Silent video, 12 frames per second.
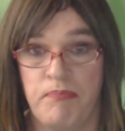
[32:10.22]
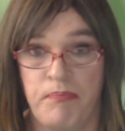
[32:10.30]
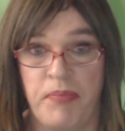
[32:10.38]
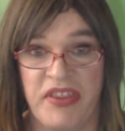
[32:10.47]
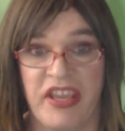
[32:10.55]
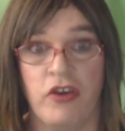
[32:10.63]

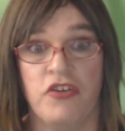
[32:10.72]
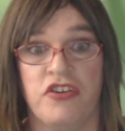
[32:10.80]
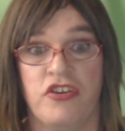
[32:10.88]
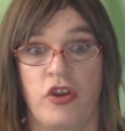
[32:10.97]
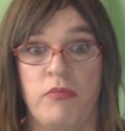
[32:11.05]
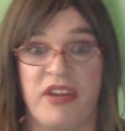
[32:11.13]
but they couldn't
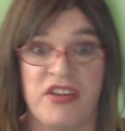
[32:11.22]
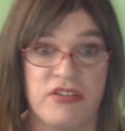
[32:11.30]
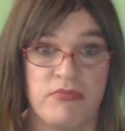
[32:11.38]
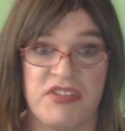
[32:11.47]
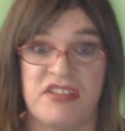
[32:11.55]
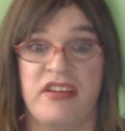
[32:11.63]
do because there
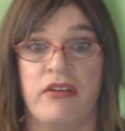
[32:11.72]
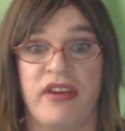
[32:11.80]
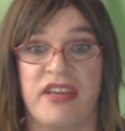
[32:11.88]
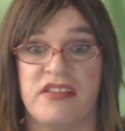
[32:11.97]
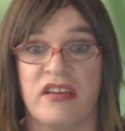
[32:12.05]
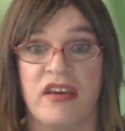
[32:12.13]
was a
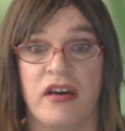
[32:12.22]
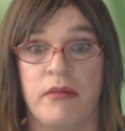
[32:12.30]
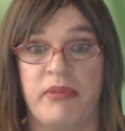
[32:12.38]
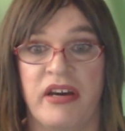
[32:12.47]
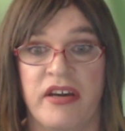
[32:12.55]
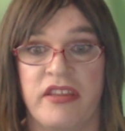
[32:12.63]
tailgated car
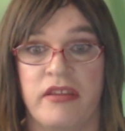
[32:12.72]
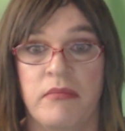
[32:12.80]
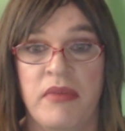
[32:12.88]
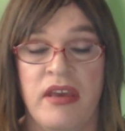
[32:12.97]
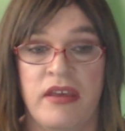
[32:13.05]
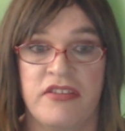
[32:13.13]
behind them
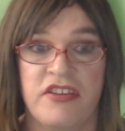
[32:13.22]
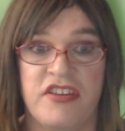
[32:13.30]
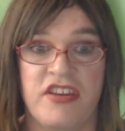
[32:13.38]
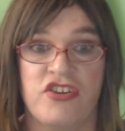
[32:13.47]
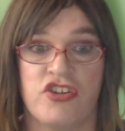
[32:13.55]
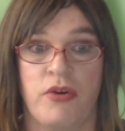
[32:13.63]
that
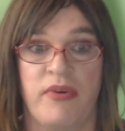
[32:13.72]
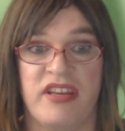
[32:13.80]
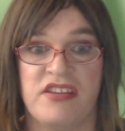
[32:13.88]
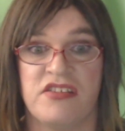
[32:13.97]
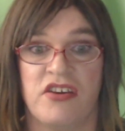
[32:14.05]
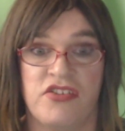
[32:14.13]
didn't show any
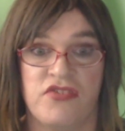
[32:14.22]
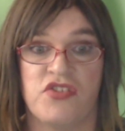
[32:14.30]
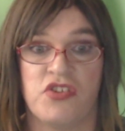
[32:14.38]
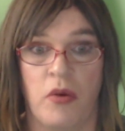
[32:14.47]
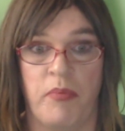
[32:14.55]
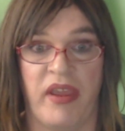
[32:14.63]
signs of
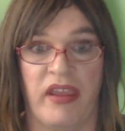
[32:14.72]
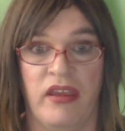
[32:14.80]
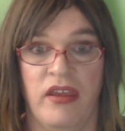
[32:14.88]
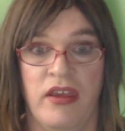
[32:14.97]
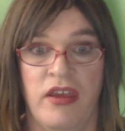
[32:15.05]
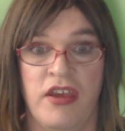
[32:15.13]
stopping.
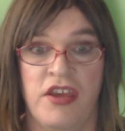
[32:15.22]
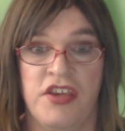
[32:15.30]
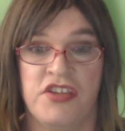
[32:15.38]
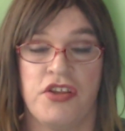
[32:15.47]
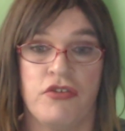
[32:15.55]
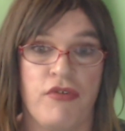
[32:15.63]

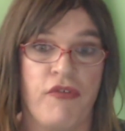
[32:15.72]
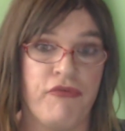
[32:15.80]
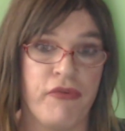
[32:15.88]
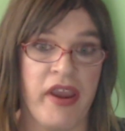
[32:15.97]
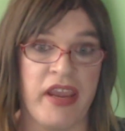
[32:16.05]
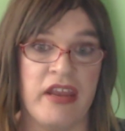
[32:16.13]
So they're
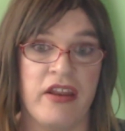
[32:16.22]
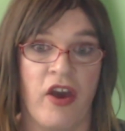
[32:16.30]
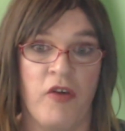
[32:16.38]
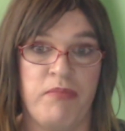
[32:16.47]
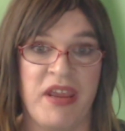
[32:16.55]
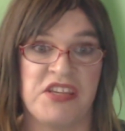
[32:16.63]
afraid
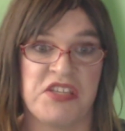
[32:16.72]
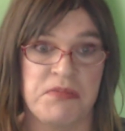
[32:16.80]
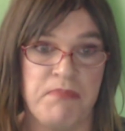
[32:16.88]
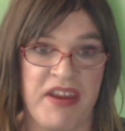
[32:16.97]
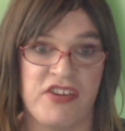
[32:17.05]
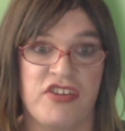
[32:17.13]
of being
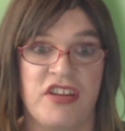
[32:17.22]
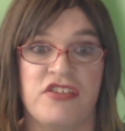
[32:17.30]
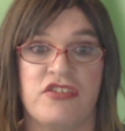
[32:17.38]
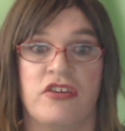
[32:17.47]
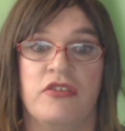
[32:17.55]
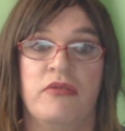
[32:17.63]
smashed
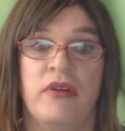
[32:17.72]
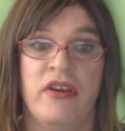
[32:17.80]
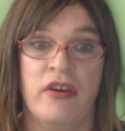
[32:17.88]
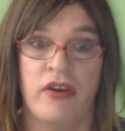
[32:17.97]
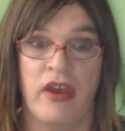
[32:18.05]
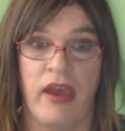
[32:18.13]
into
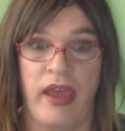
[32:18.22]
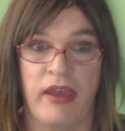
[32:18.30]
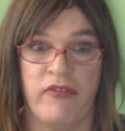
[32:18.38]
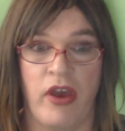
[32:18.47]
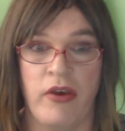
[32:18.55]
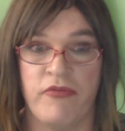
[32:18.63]

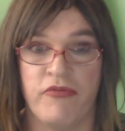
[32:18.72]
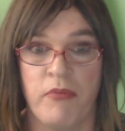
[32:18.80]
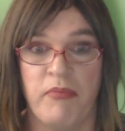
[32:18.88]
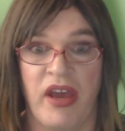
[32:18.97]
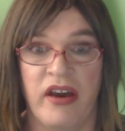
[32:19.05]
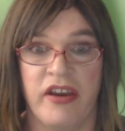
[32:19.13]
from
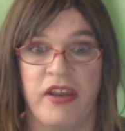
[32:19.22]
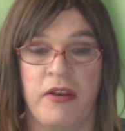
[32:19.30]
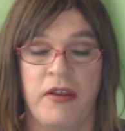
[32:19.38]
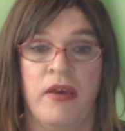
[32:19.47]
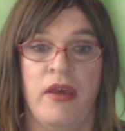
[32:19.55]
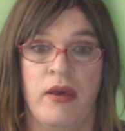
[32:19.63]

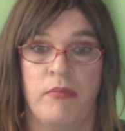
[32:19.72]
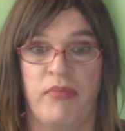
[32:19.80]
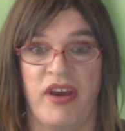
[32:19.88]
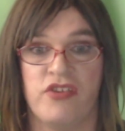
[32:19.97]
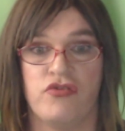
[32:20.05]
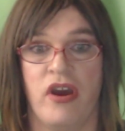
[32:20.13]
behind
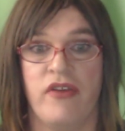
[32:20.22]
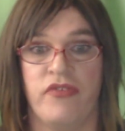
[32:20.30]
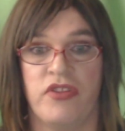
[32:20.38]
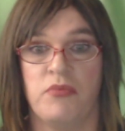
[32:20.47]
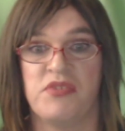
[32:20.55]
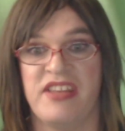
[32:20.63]
by a driver
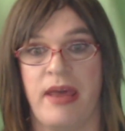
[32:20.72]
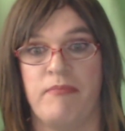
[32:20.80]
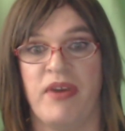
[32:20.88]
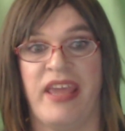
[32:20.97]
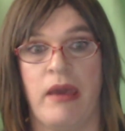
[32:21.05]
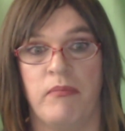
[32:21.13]
that was an
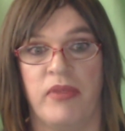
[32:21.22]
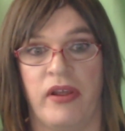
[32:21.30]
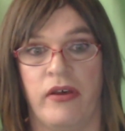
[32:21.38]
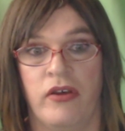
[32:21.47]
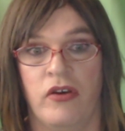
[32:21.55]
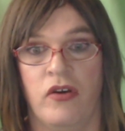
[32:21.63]
amber gambler
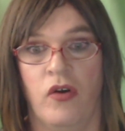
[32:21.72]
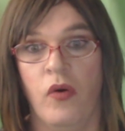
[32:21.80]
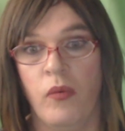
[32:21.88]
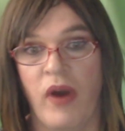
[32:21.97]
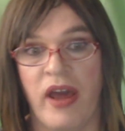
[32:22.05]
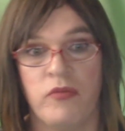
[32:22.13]

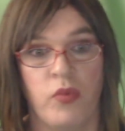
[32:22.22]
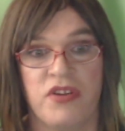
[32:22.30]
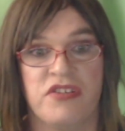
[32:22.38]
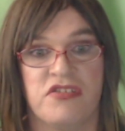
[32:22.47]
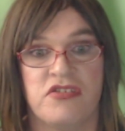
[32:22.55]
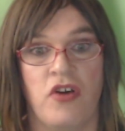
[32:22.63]
and
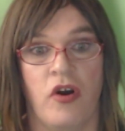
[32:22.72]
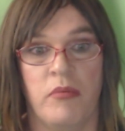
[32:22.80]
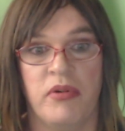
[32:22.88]
wouldn't stop.